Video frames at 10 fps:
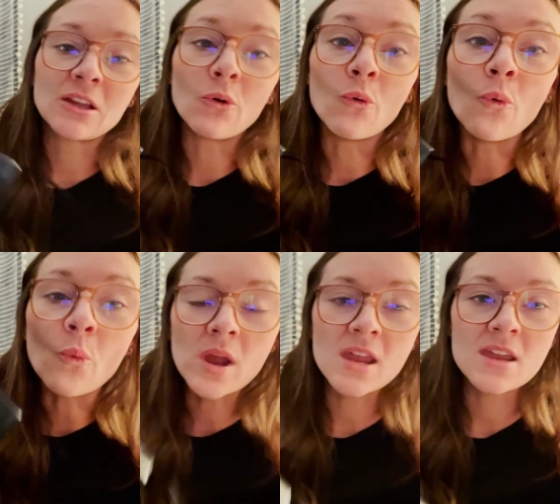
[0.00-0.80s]
that
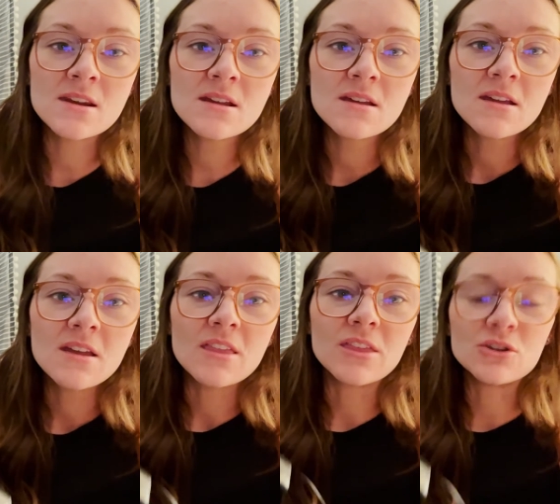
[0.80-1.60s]
when
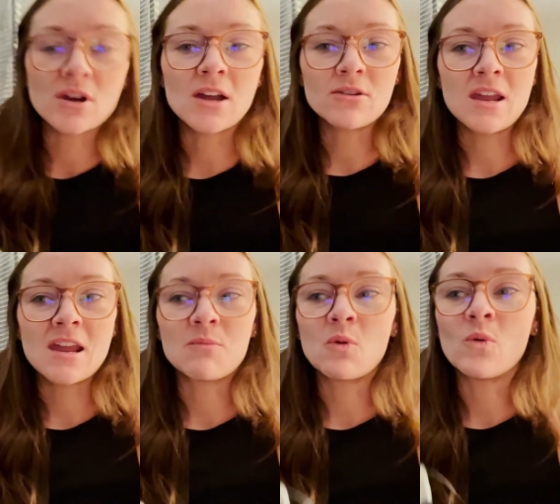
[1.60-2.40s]
the trial
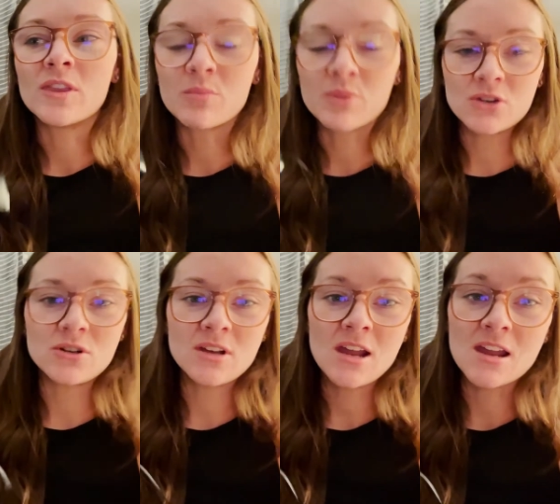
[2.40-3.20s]
came, when the
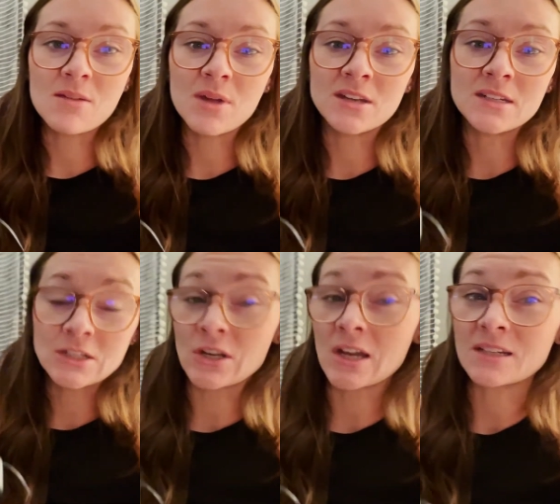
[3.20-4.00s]
pressure came, and
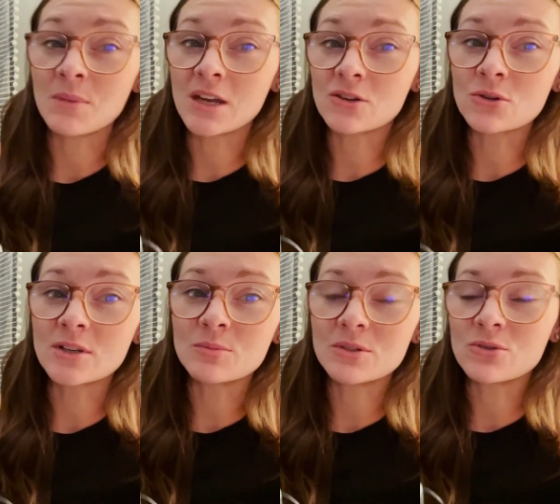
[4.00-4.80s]
Daniel had to make a
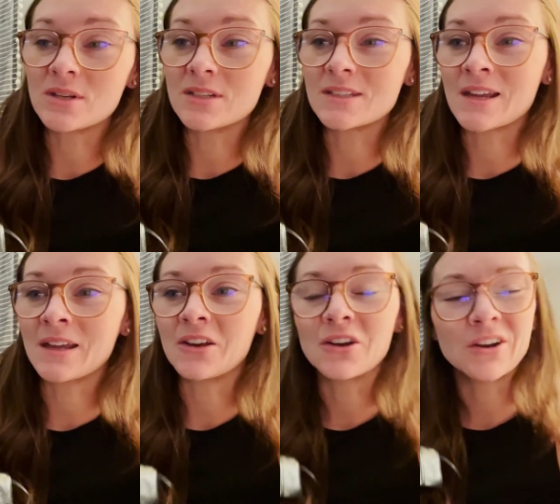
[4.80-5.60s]
choice between saying,